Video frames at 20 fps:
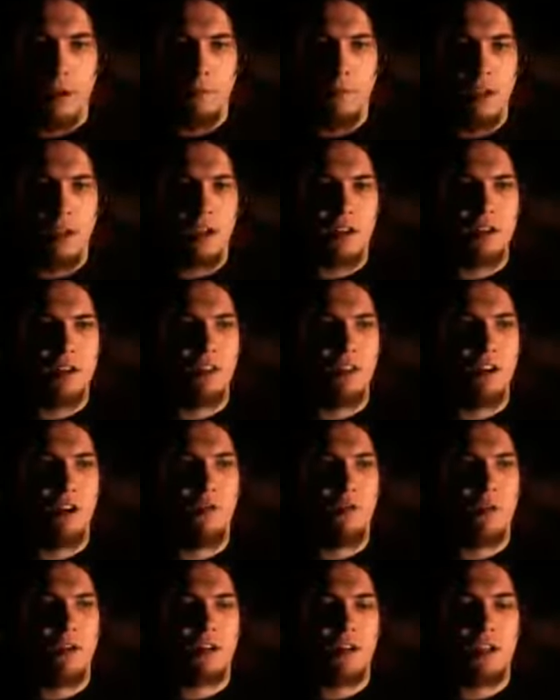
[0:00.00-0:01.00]
Because they
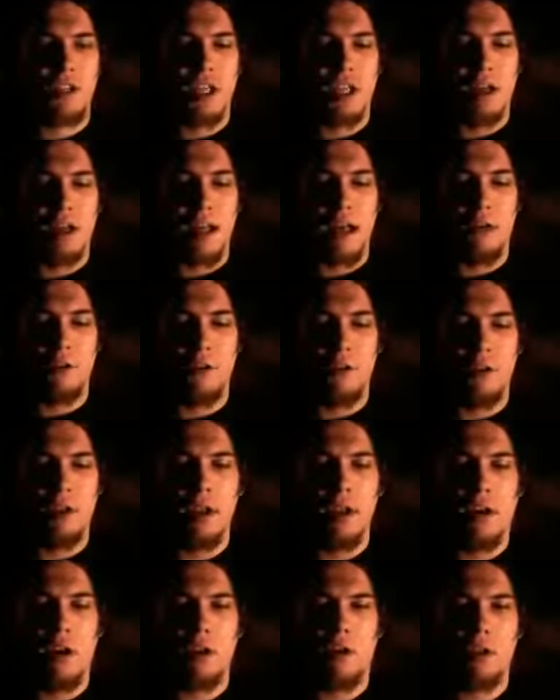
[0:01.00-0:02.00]
don't want to sell out who
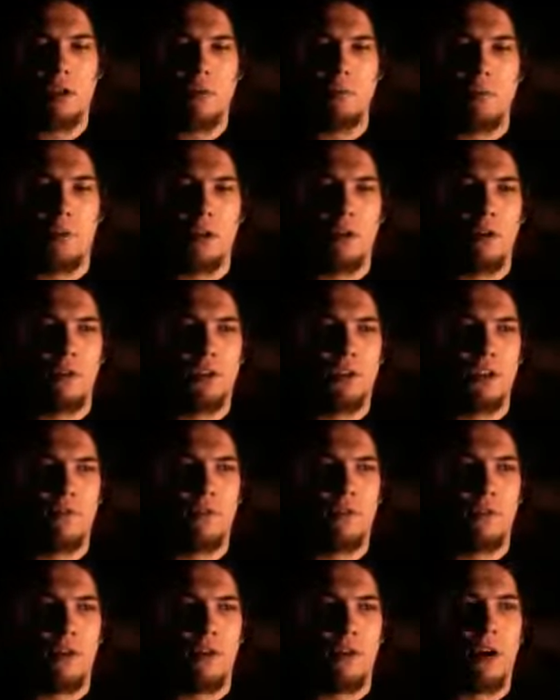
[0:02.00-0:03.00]
they are as a person
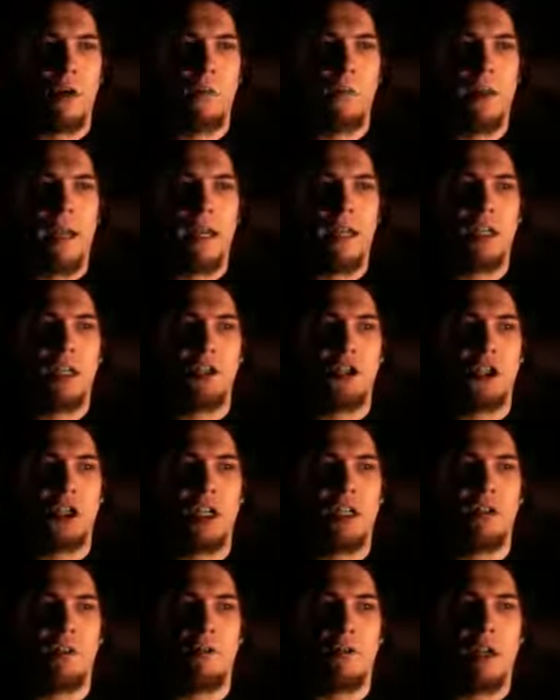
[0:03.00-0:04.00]
for their own petty
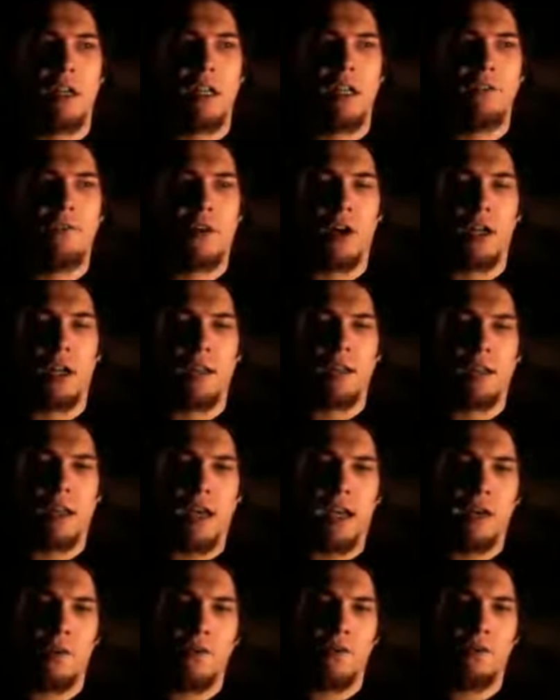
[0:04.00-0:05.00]
shit, greedy fucking
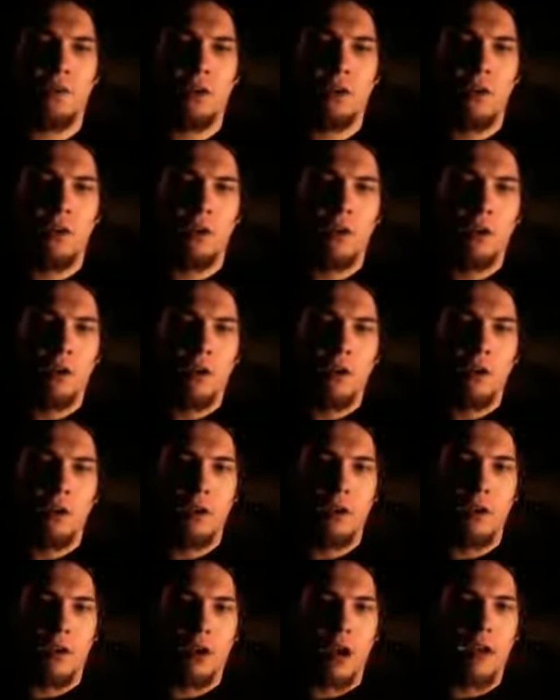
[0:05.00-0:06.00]
life.
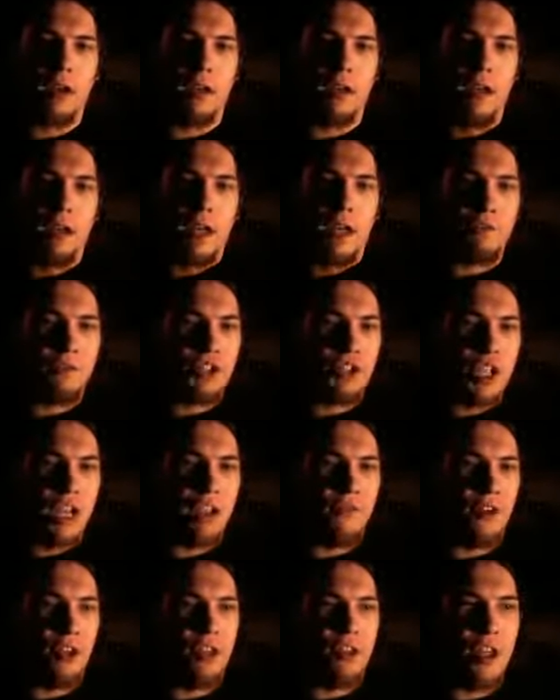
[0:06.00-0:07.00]
Alright, if
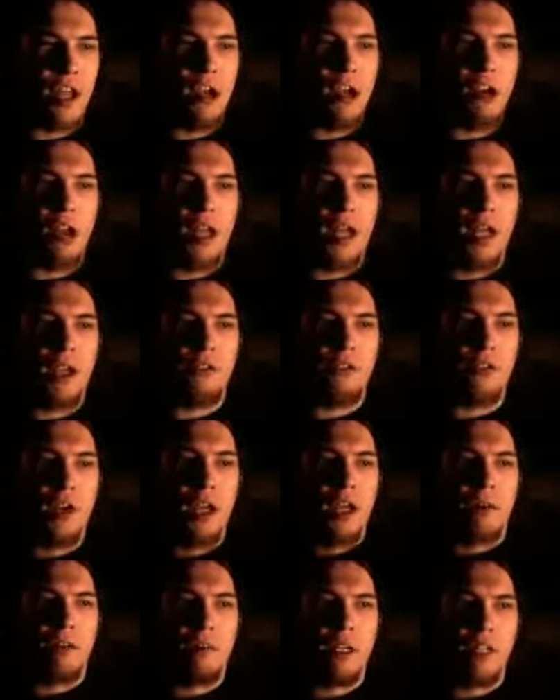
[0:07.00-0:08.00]
saving their life
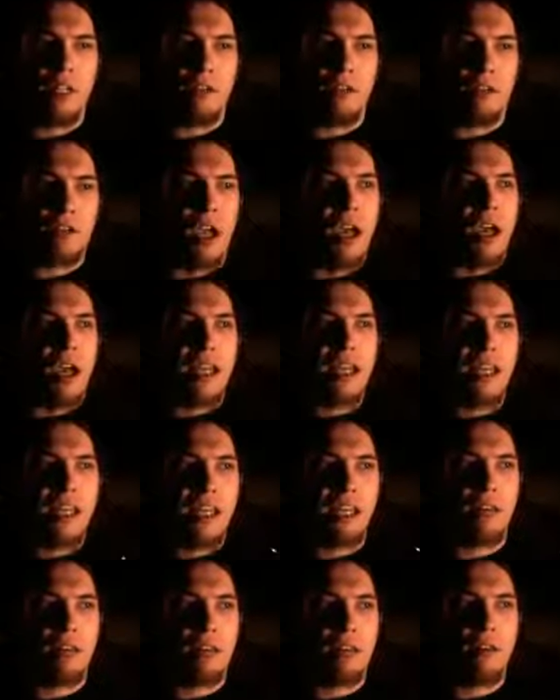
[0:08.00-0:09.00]
means
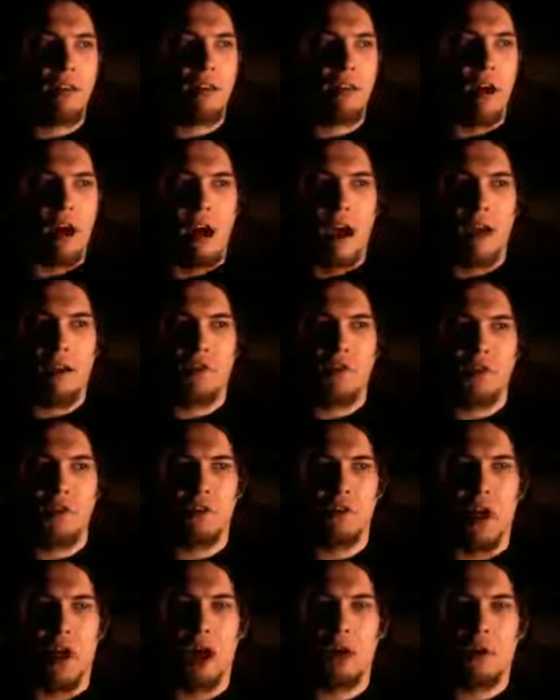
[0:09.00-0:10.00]
killing the lives
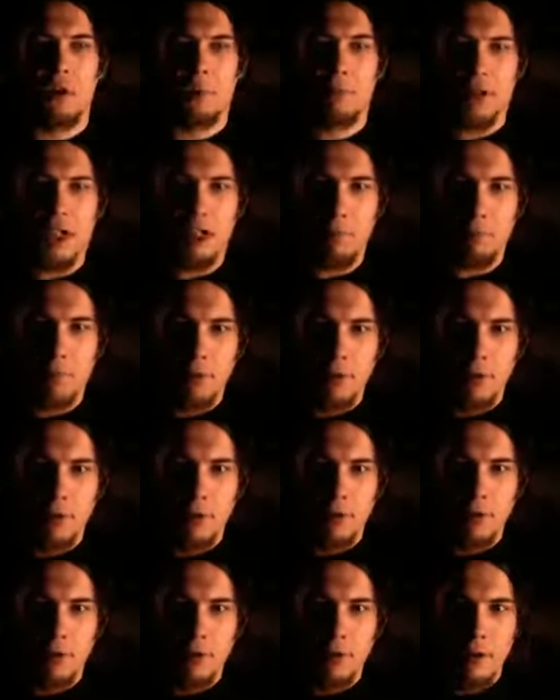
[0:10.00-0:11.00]
of other
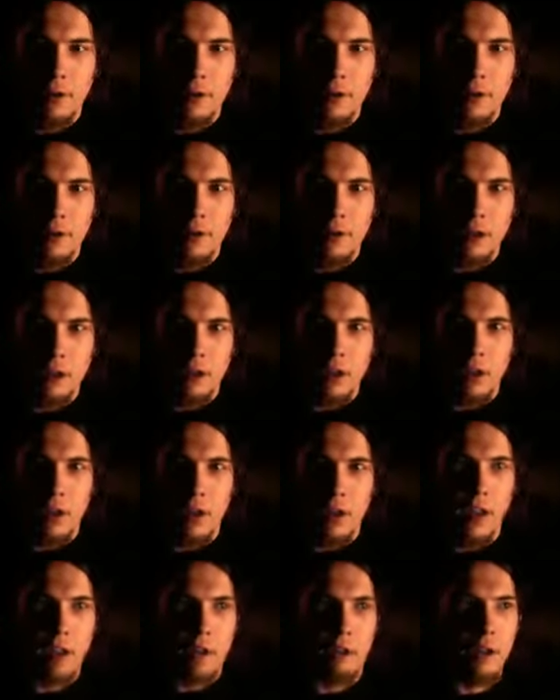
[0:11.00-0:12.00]
people,
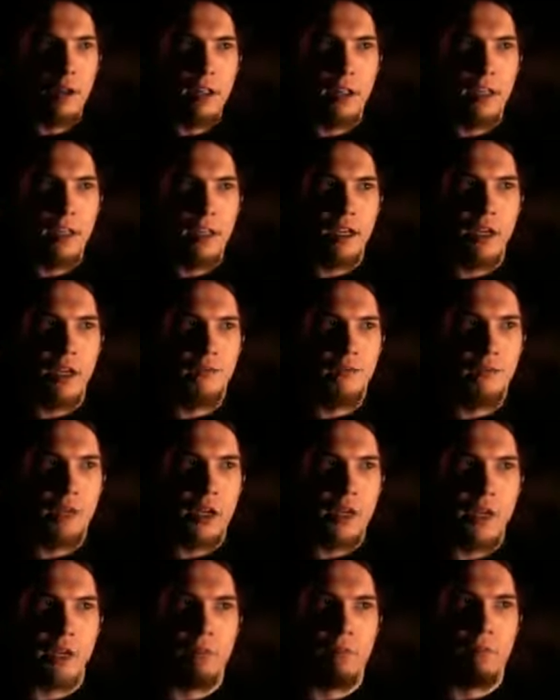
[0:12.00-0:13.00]
are they really going to
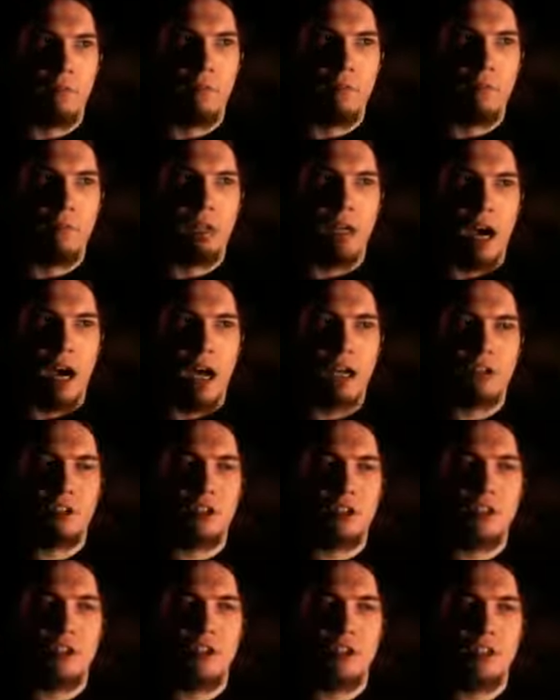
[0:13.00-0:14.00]
fucking
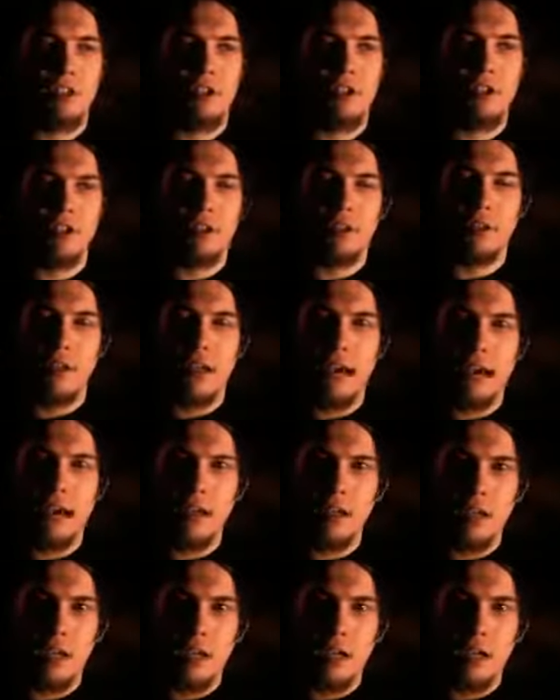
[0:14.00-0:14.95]
consciously do that?